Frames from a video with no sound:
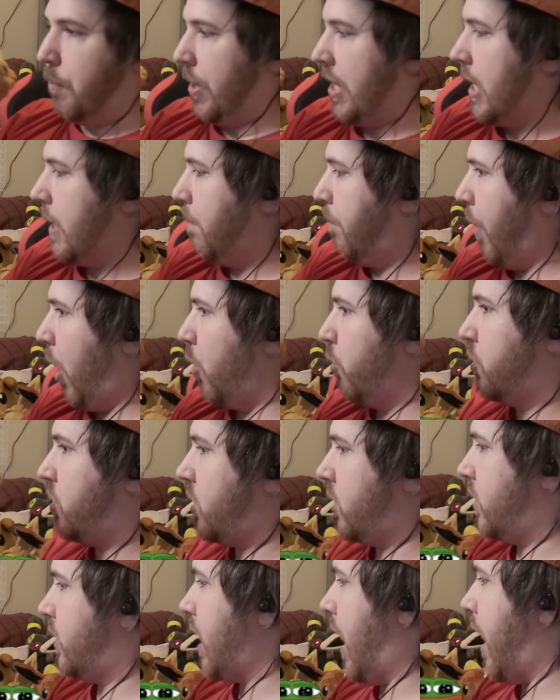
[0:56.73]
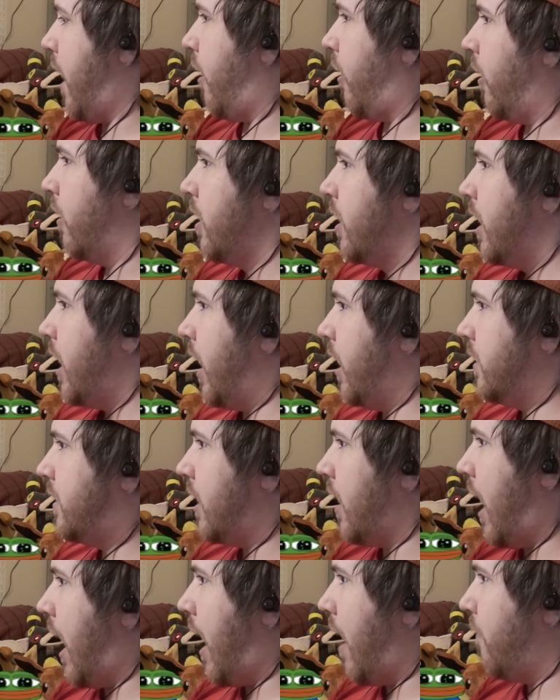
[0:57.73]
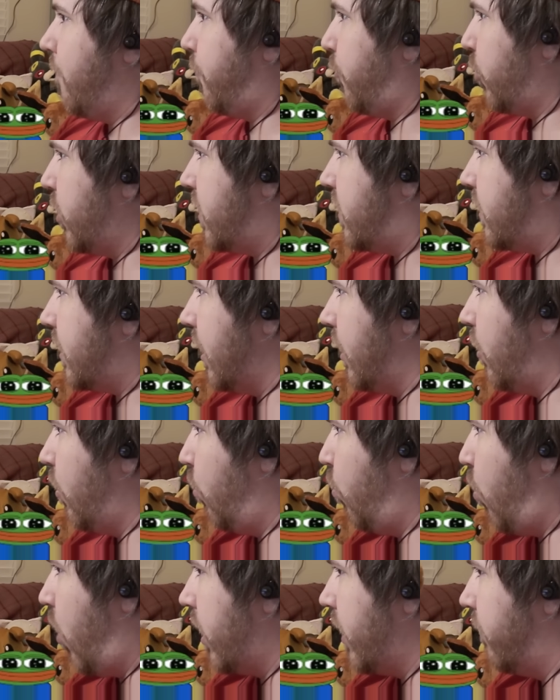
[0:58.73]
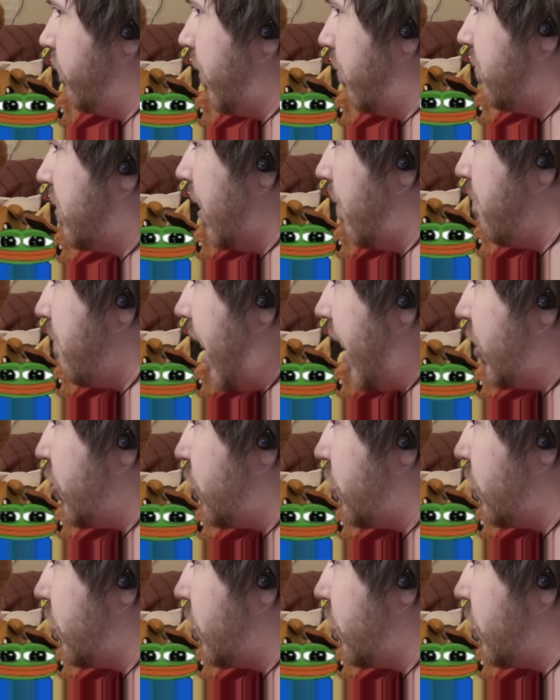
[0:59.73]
peepo stare into every single one of them to make